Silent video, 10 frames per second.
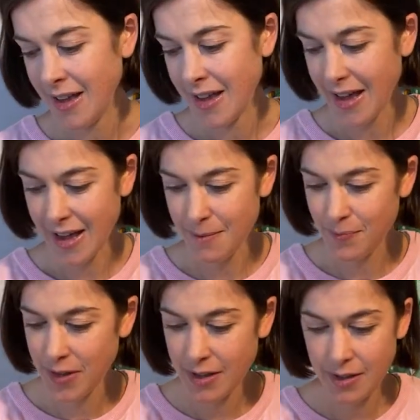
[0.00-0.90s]
Um,
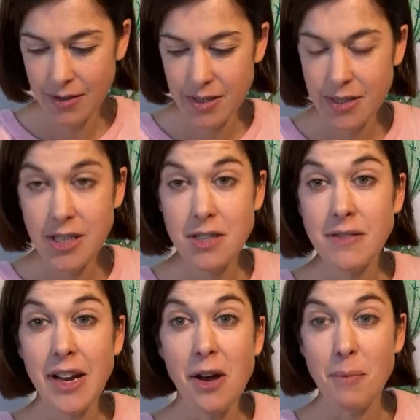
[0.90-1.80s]
it's just
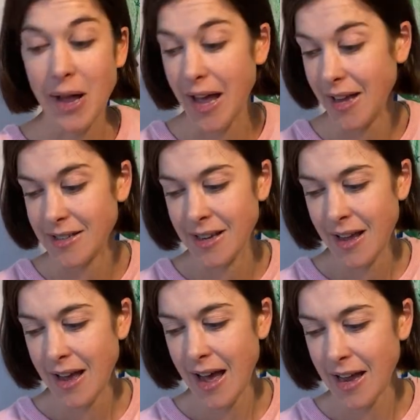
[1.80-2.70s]
really complicated
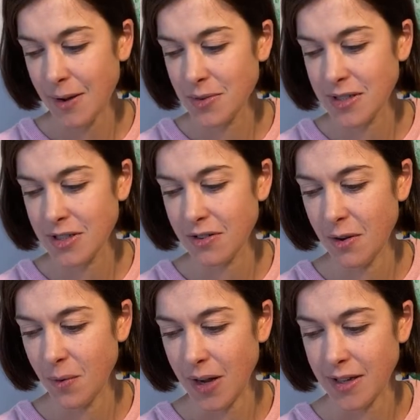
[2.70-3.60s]
and I wasn't sure it would
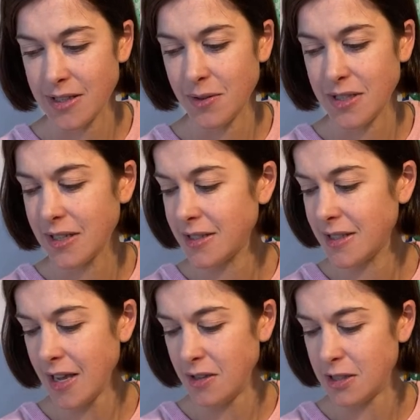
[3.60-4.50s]
work, so I didn't
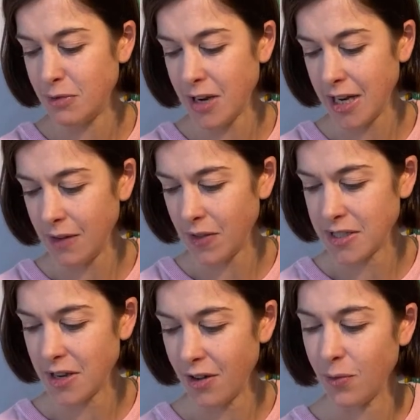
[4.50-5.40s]
get you to bring any of the stuff.